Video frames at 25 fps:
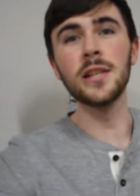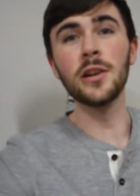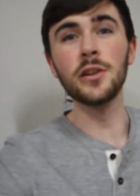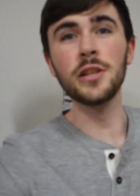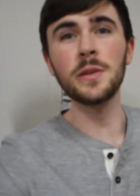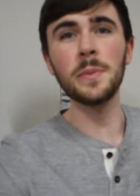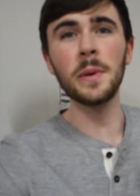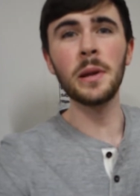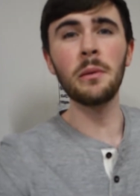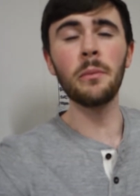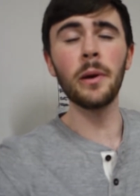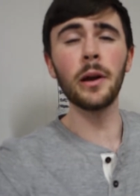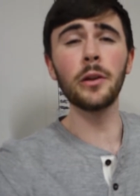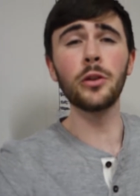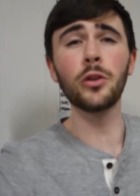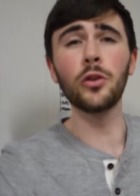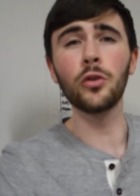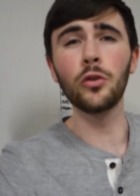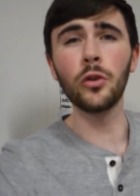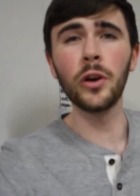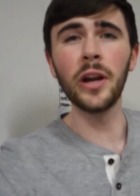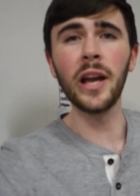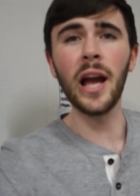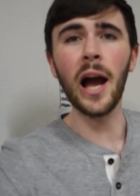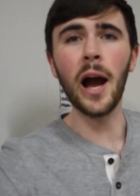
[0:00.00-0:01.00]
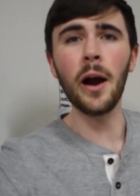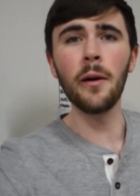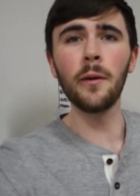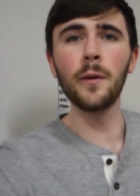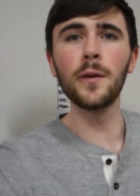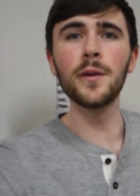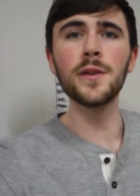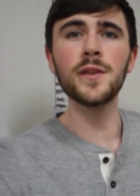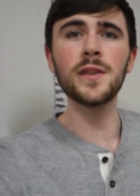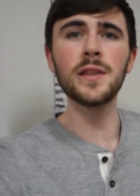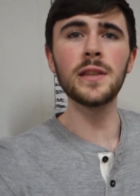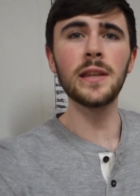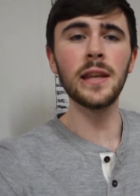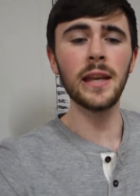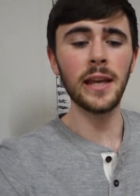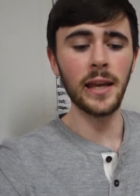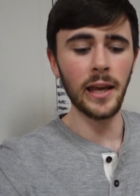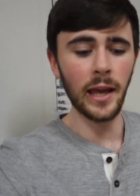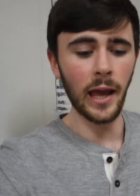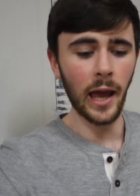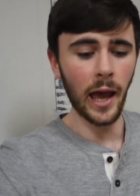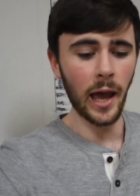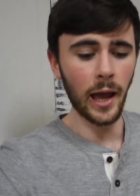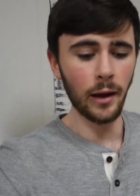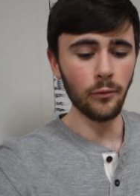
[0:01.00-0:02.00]
So it's been about 3 hours,
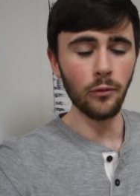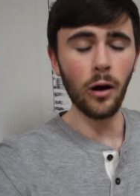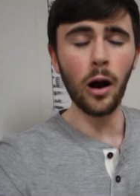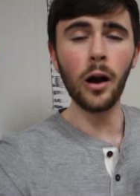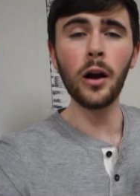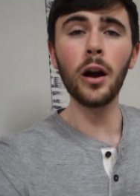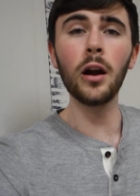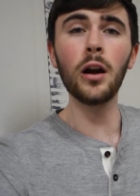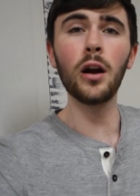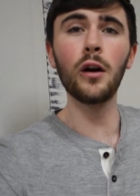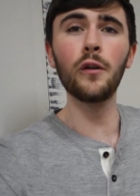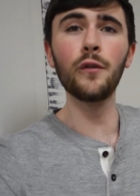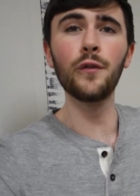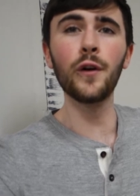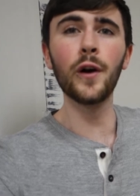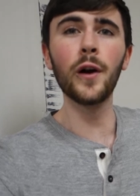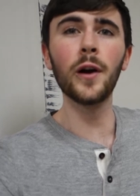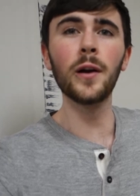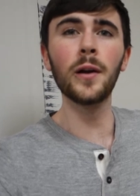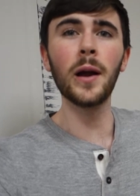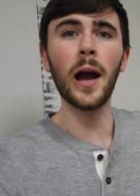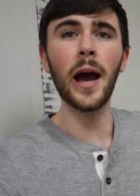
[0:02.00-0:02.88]
the rocker cover